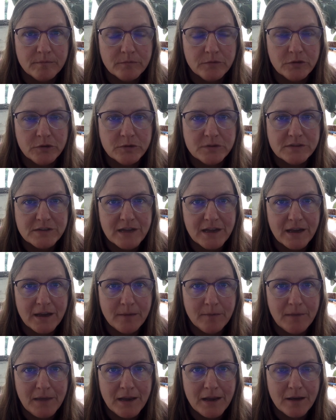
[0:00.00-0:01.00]
Tuesday
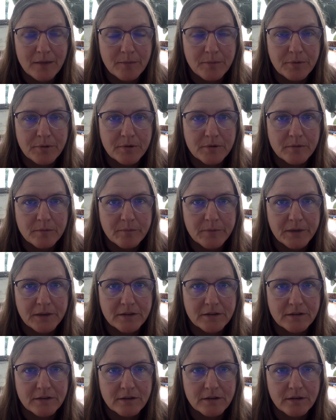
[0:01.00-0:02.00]
meetup,
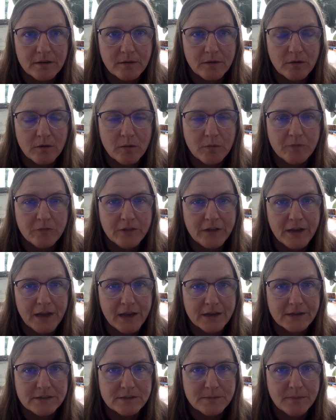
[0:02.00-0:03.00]
but hopefully
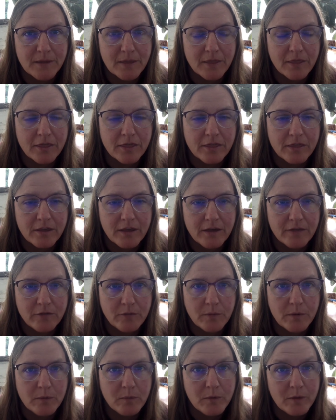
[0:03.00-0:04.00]
next month
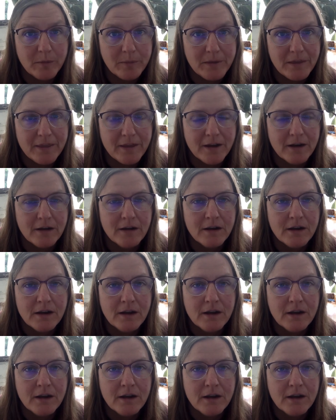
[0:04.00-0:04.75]
everyone will be there.